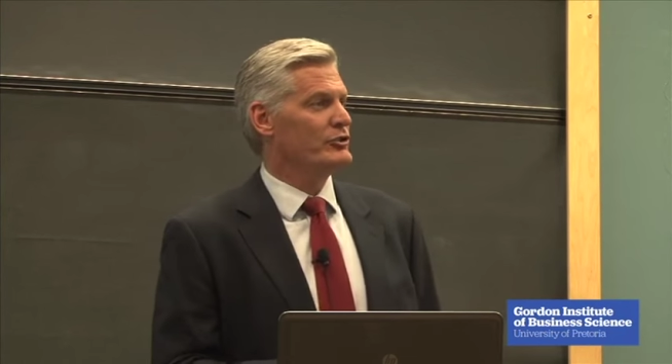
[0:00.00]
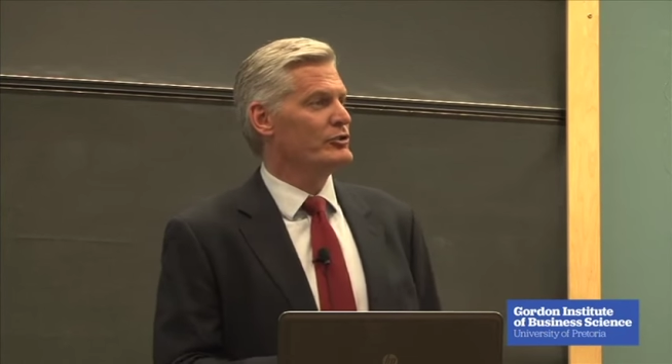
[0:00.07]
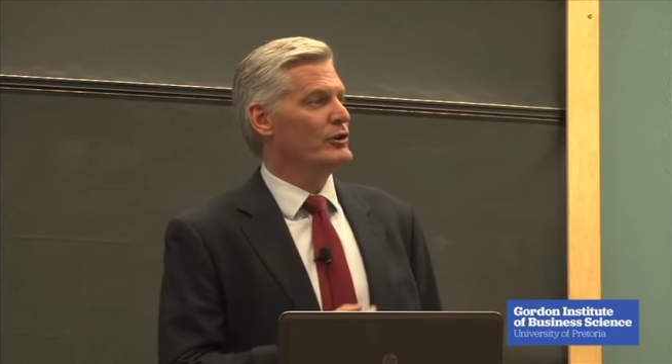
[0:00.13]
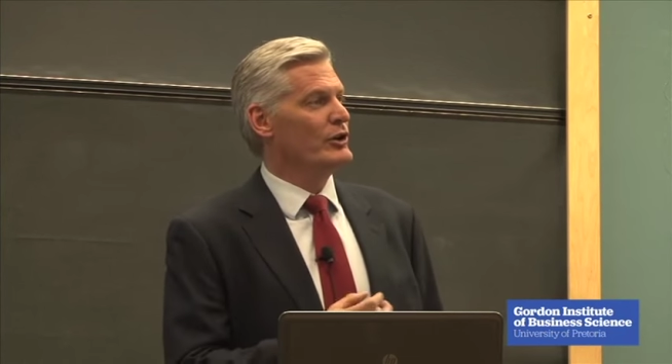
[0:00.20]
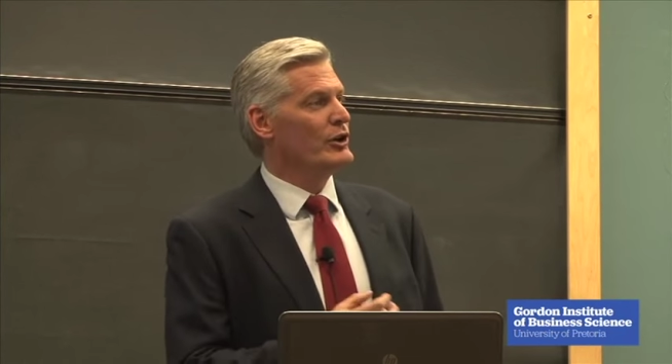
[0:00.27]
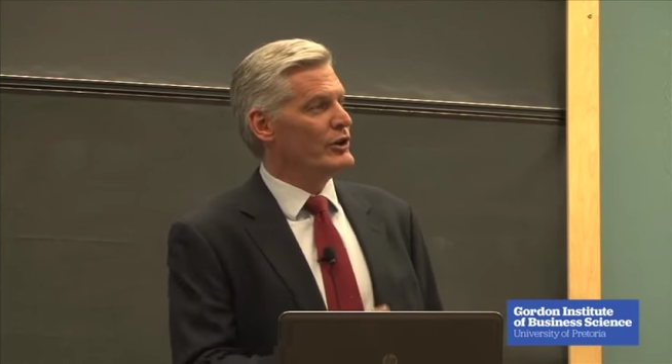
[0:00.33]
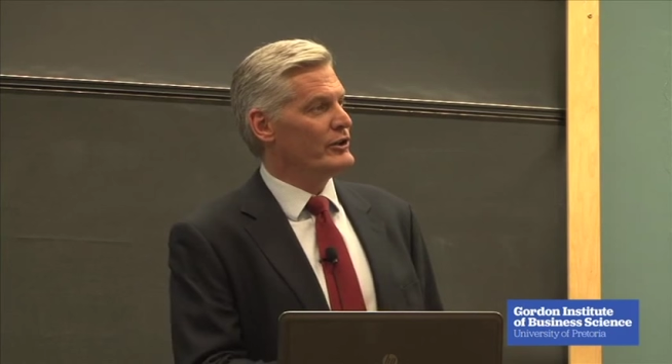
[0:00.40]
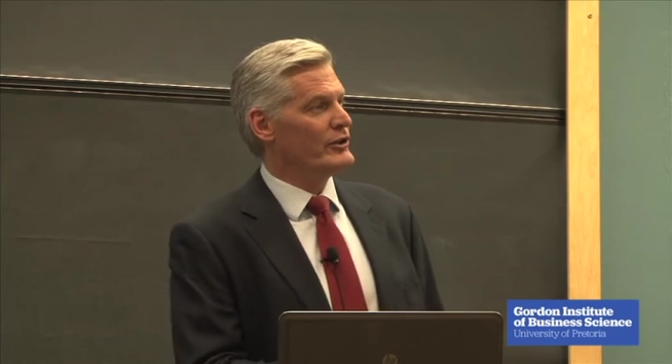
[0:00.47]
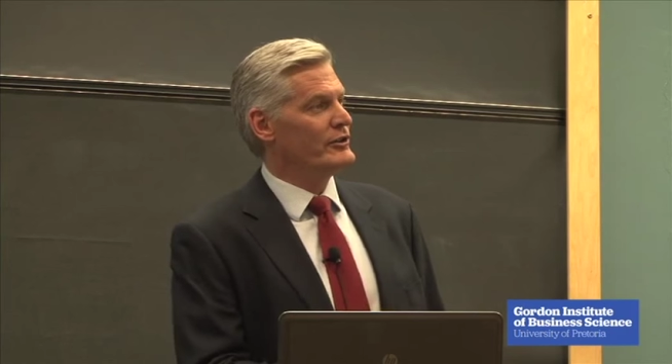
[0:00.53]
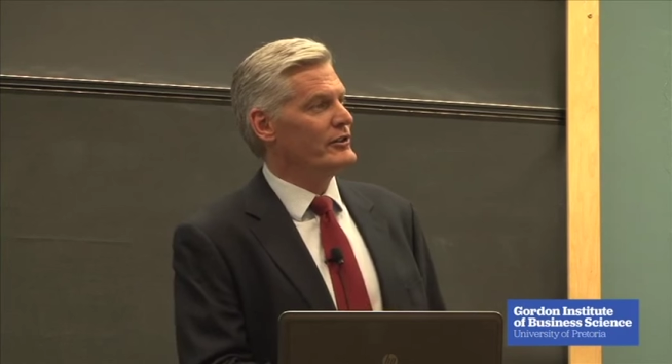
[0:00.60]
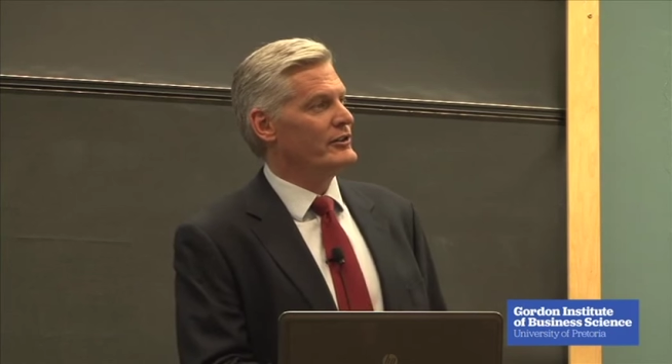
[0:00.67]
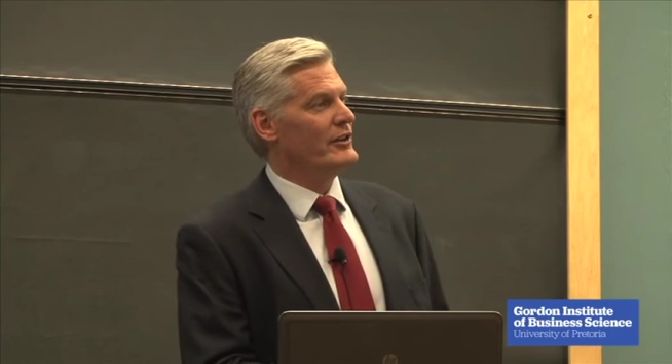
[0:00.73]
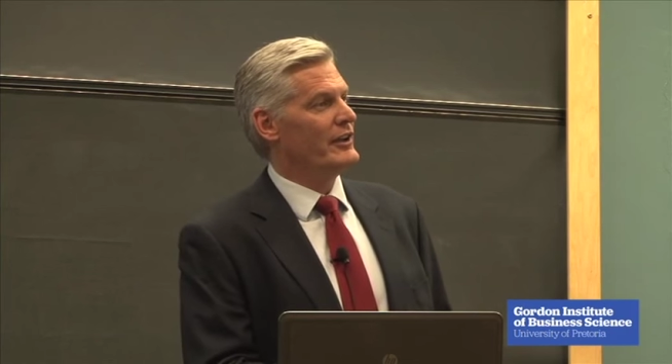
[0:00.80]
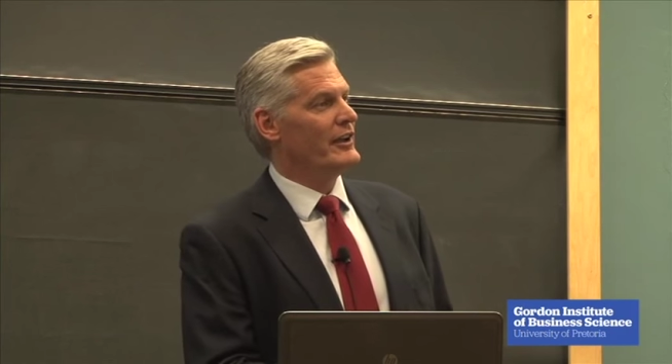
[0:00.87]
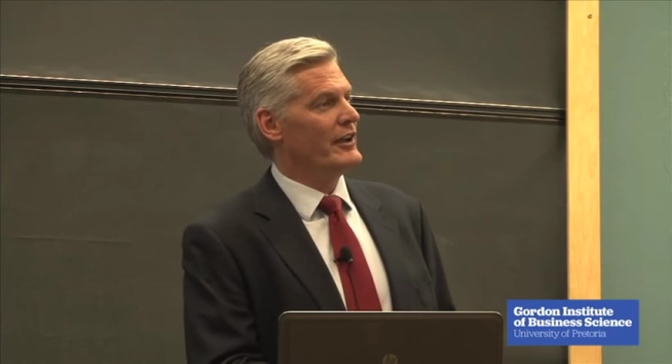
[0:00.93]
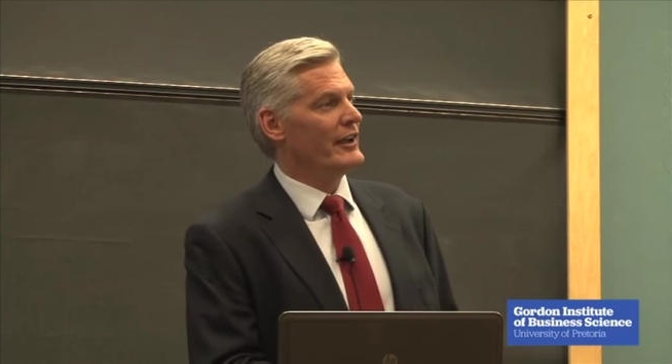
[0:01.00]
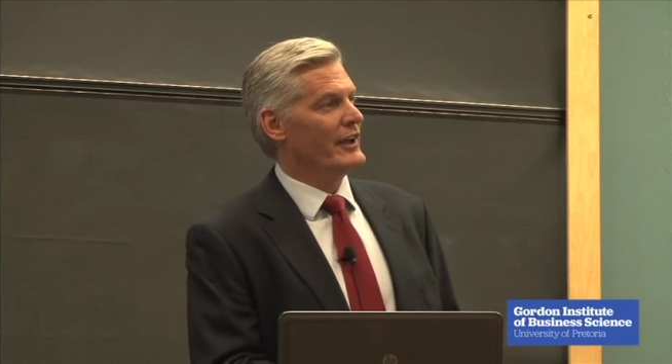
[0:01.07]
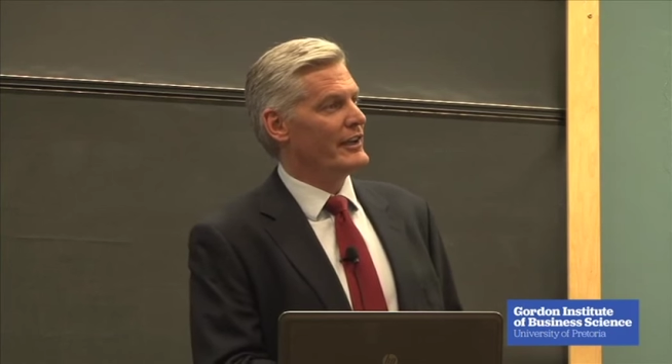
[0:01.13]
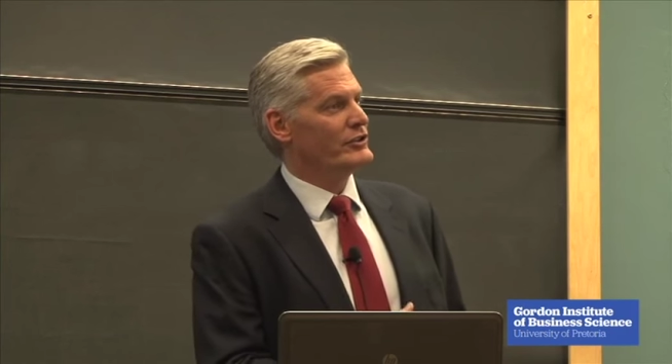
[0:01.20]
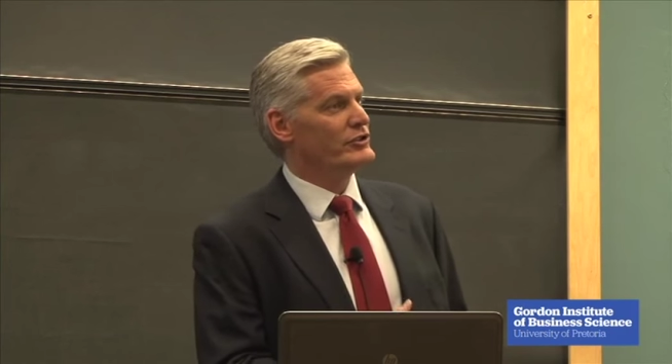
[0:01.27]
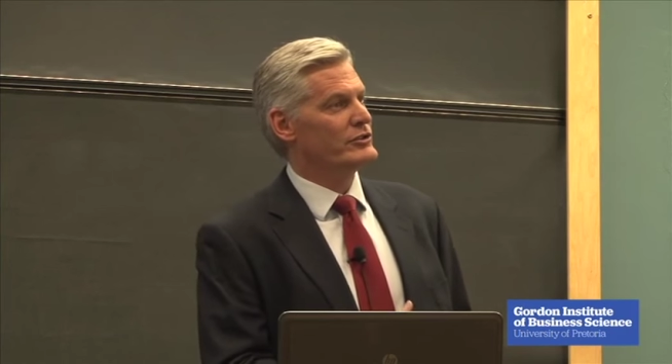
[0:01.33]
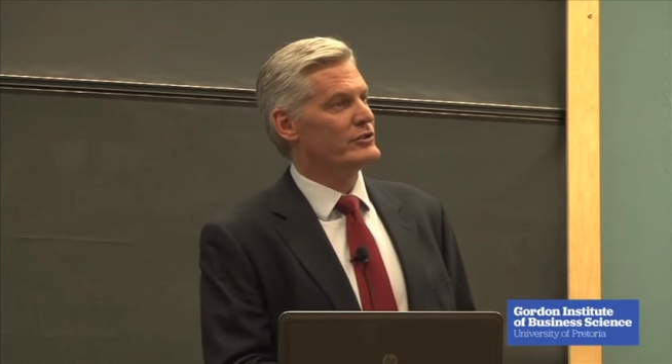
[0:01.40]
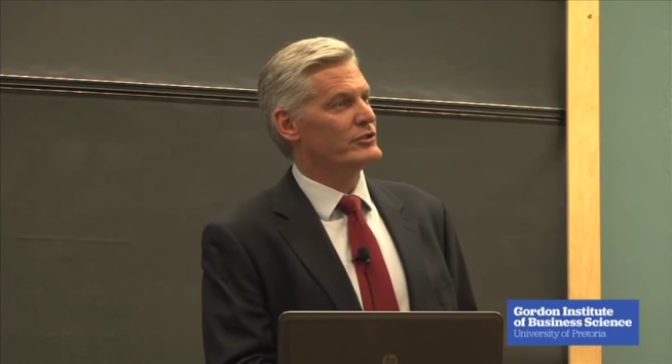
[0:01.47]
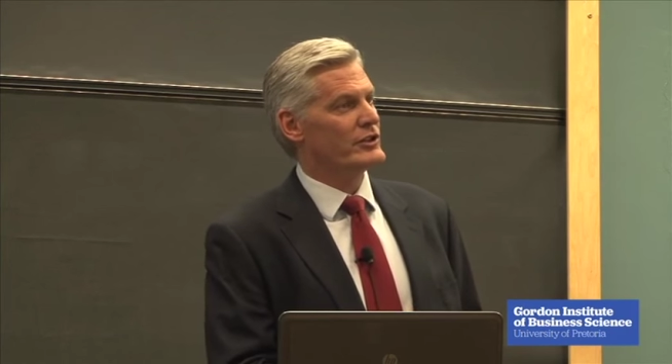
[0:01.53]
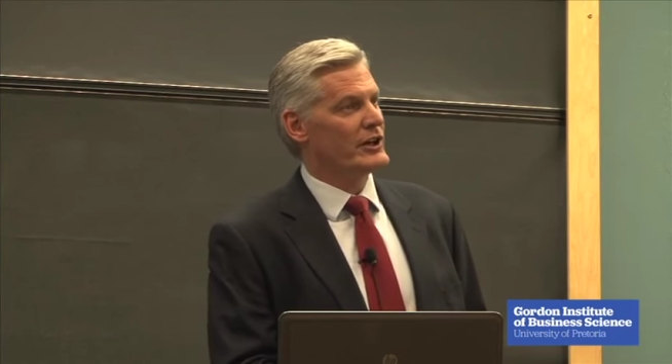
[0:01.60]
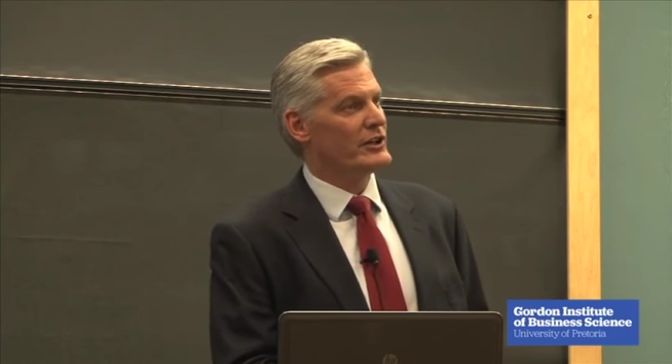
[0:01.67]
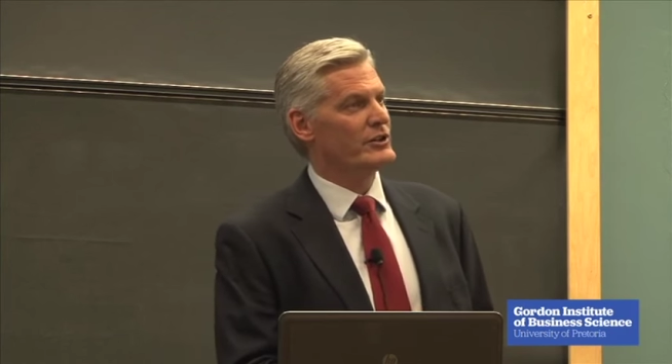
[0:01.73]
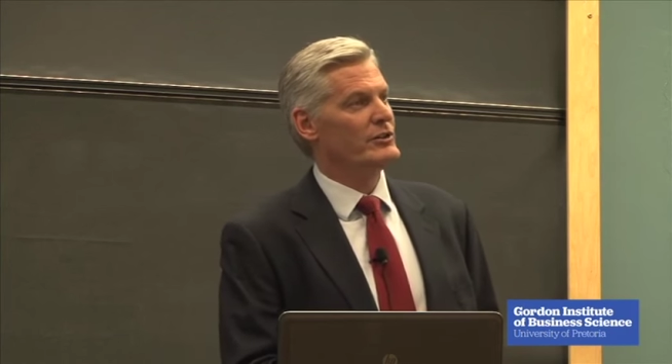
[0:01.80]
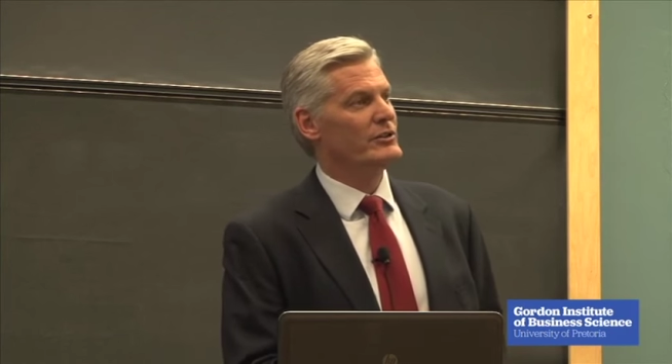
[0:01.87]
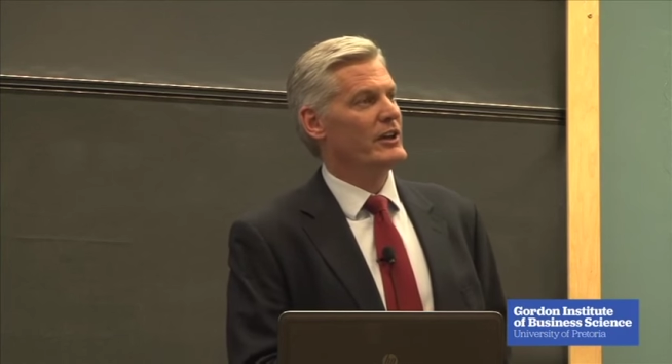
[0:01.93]
to learn and to
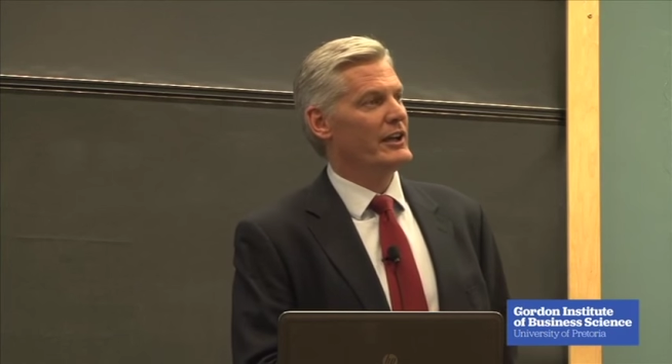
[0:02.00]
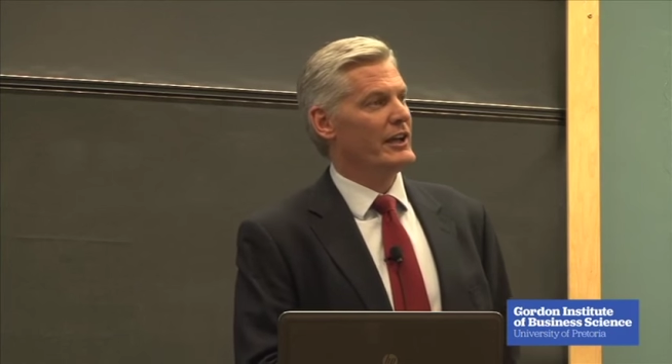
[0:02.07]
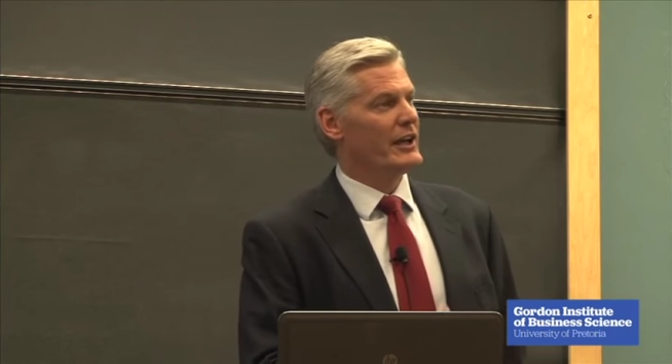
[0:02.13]
grow